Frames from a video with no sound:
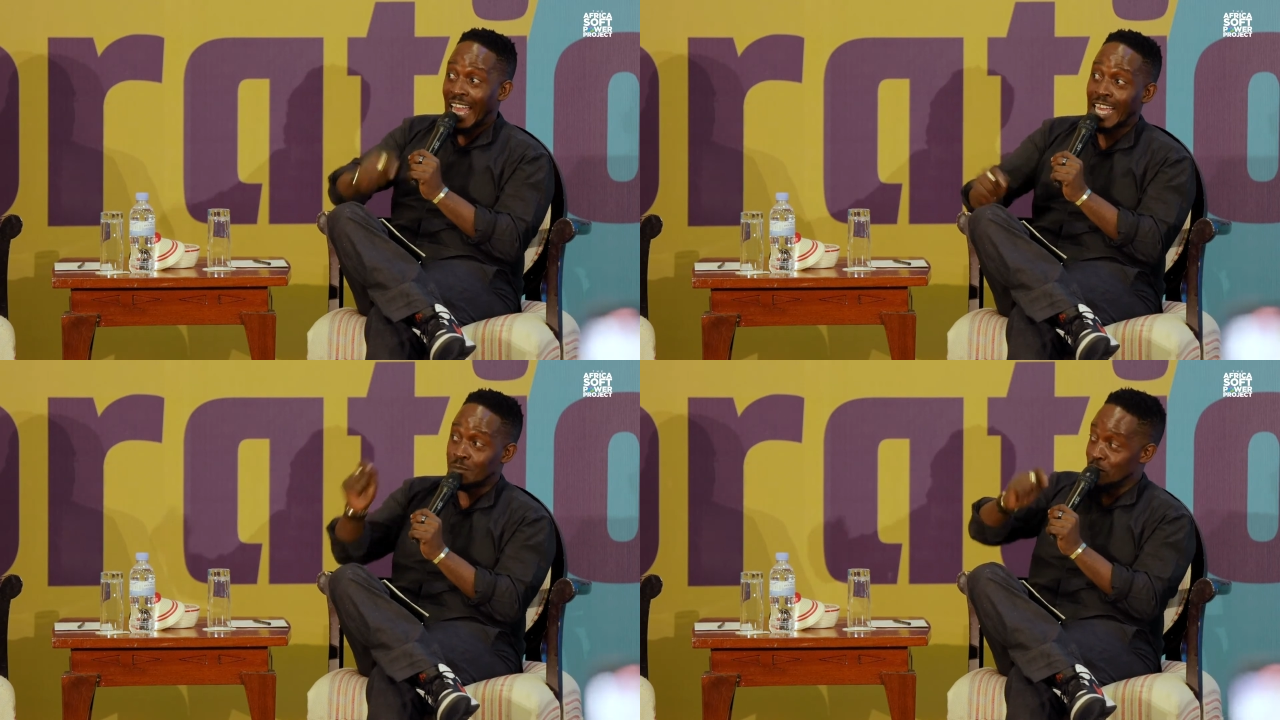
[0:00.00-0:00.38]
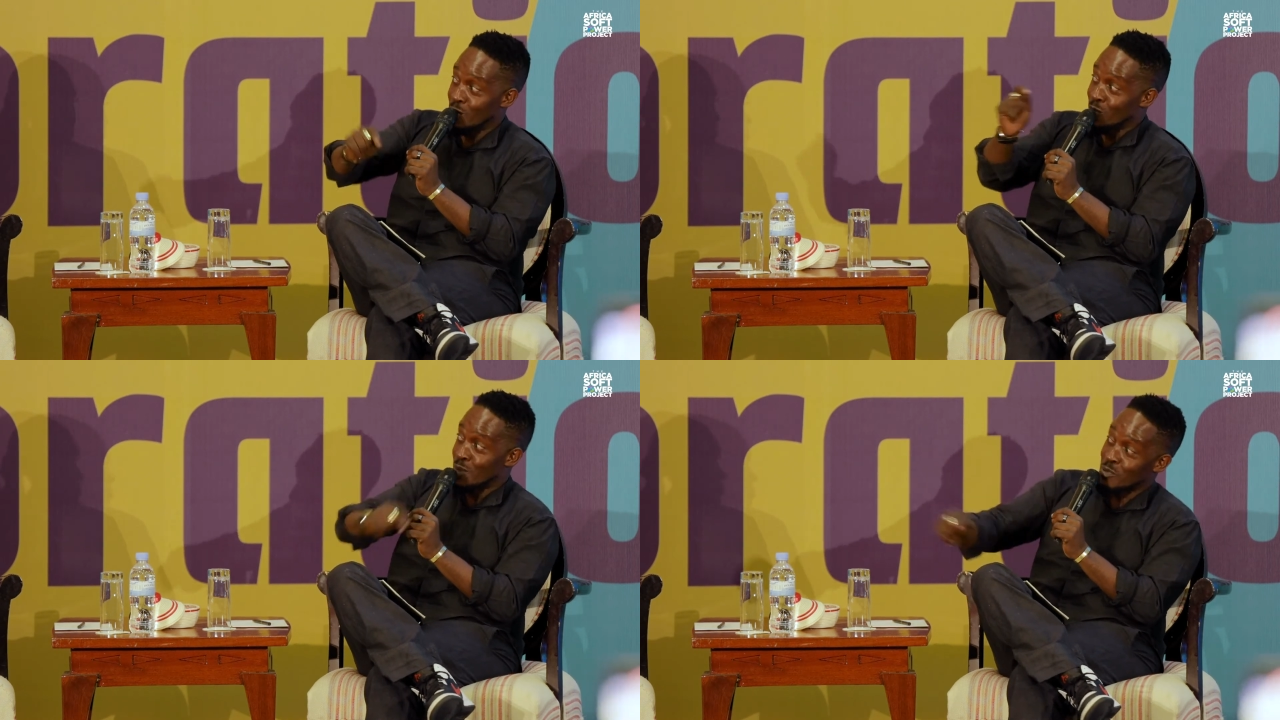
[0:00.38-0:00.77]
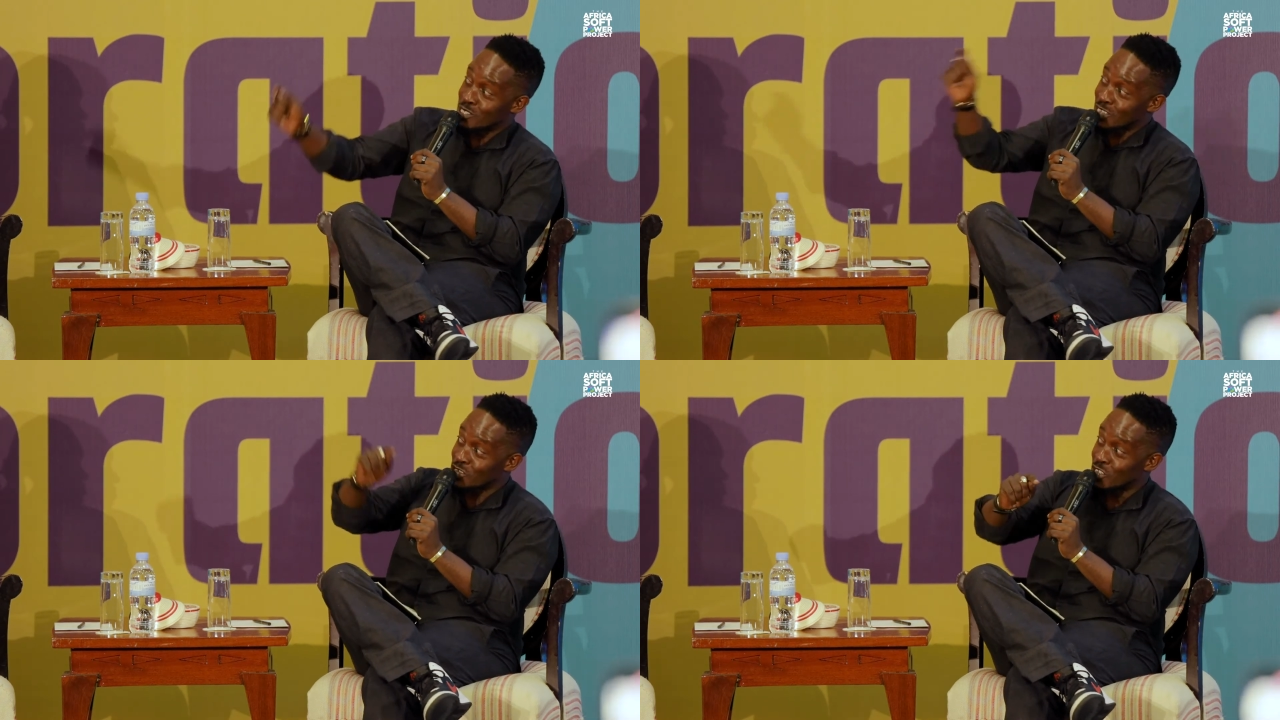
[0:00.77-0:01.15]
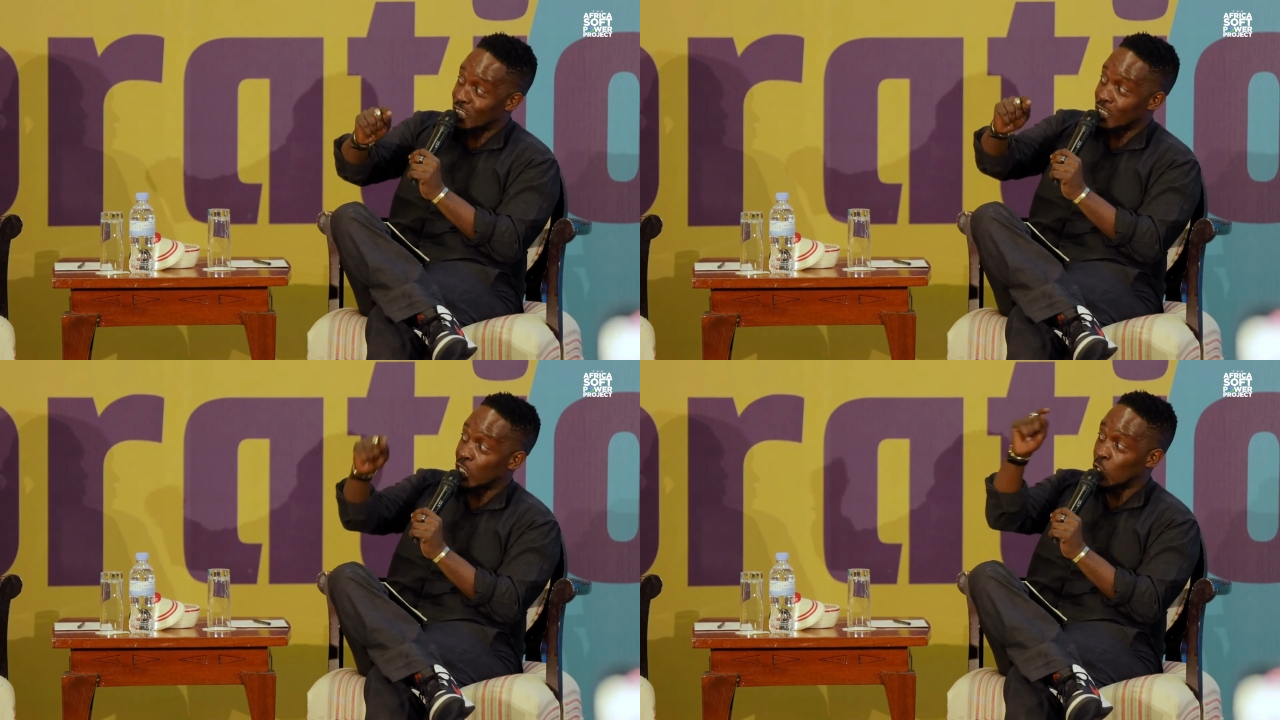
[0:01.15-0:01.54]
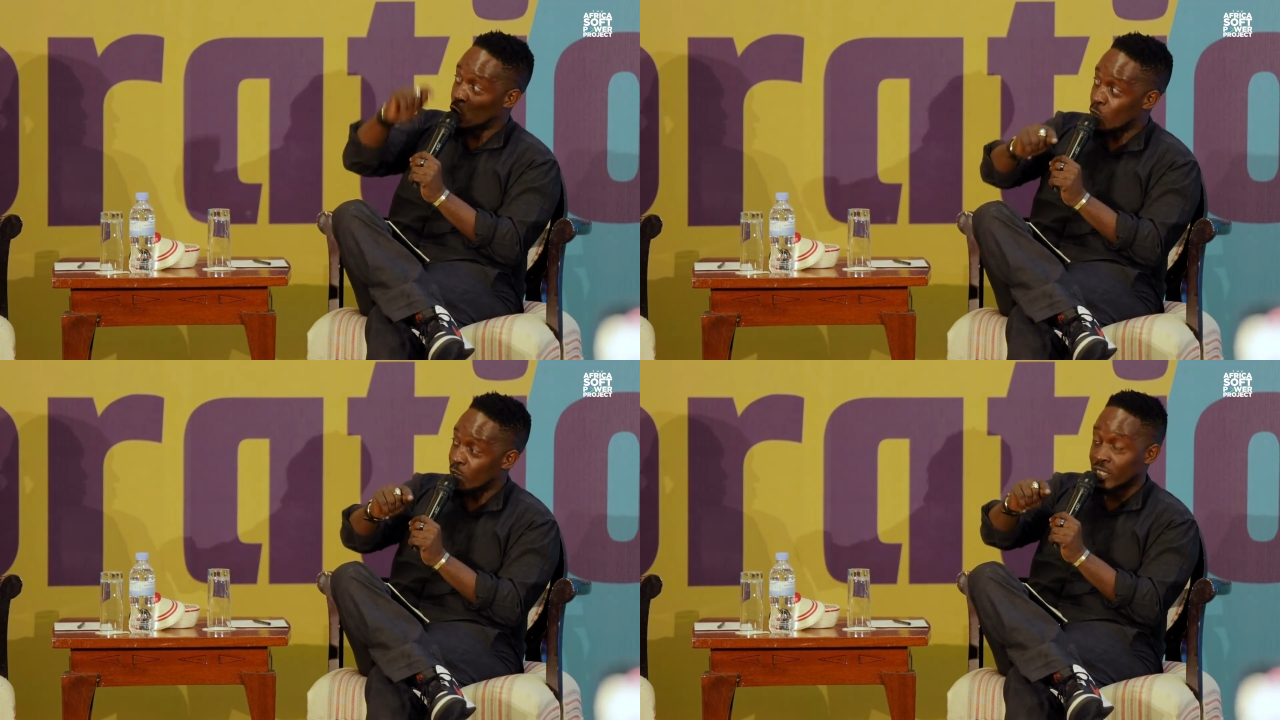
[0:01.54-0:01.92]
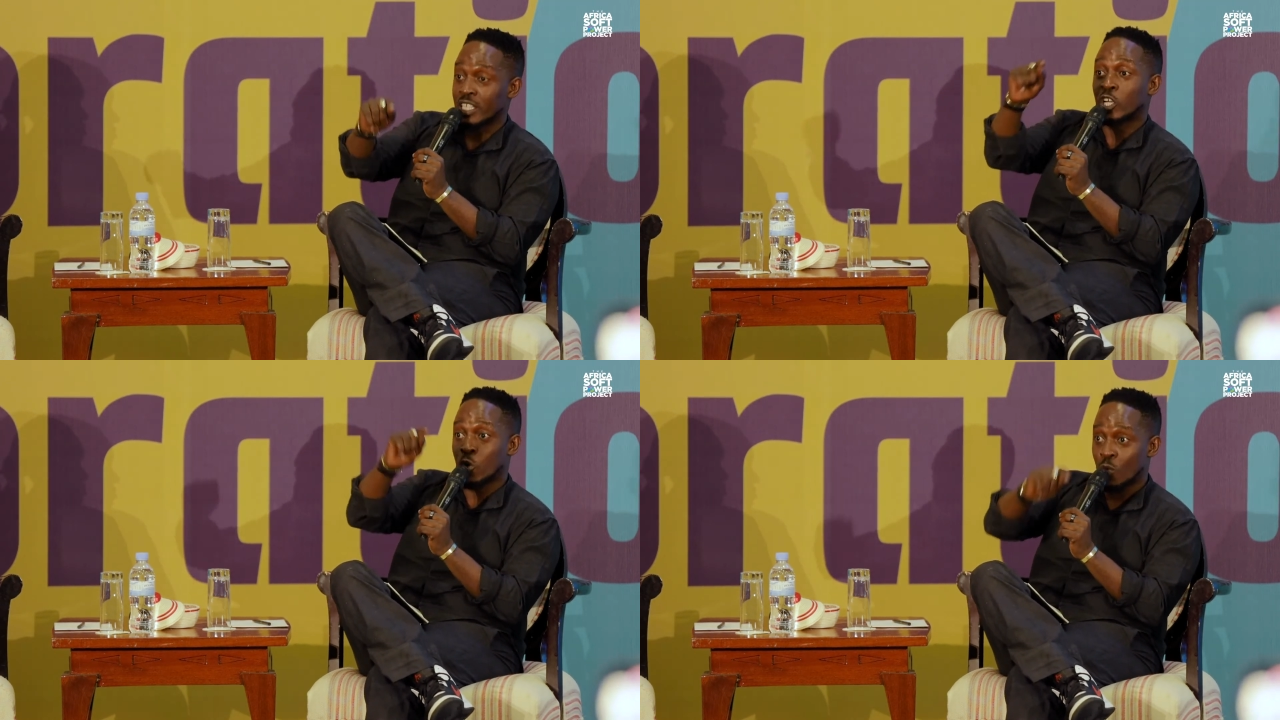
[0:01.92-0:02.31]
can be repositioned globally